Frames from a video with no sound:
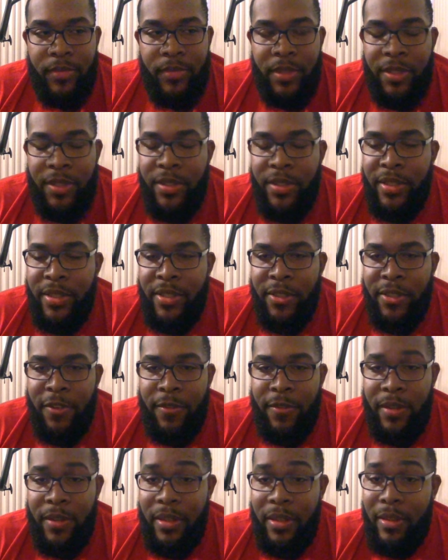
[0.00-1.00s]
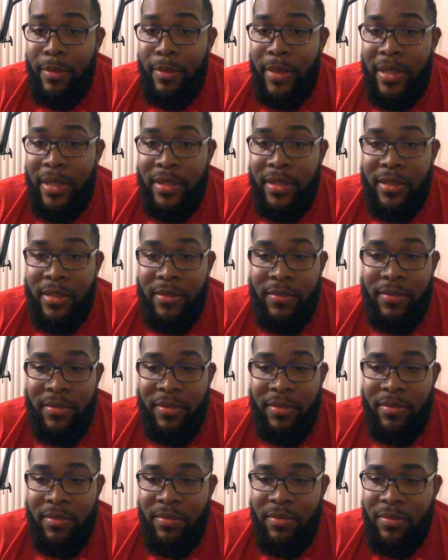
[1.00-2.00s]
Cookies are fucking amazing.
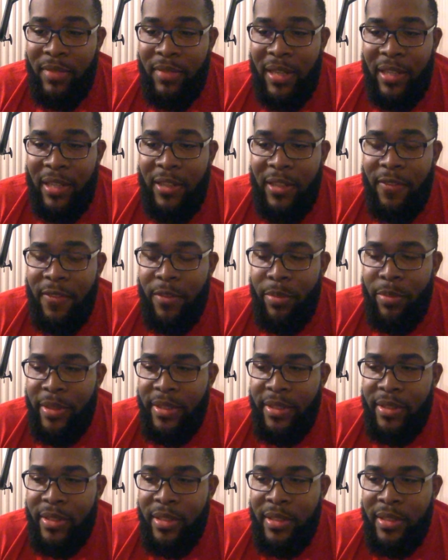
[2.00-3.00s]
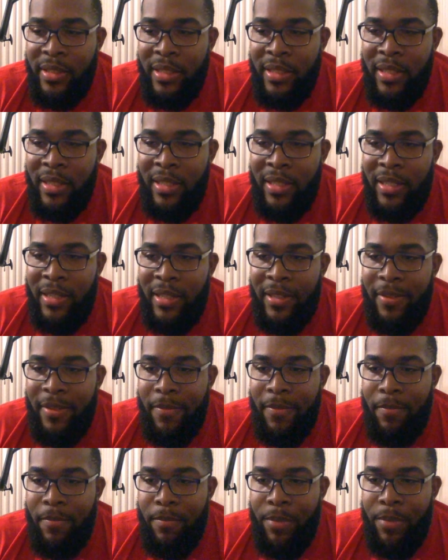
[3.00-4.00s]
Like, I love the place.
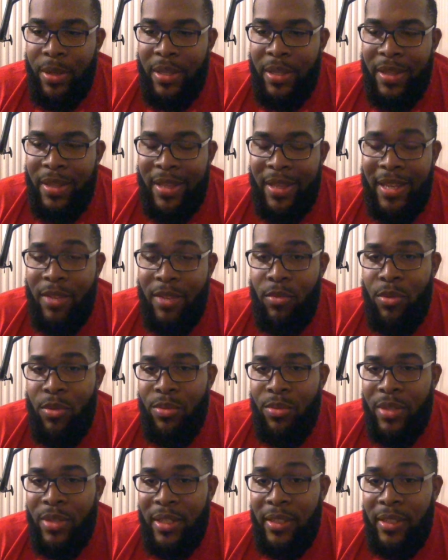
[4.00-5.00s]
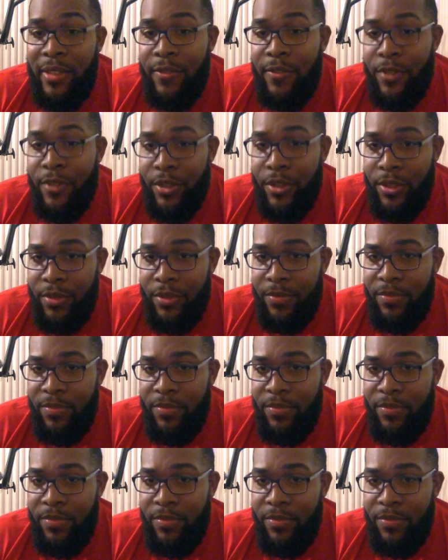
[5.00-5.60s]
But they won't deliver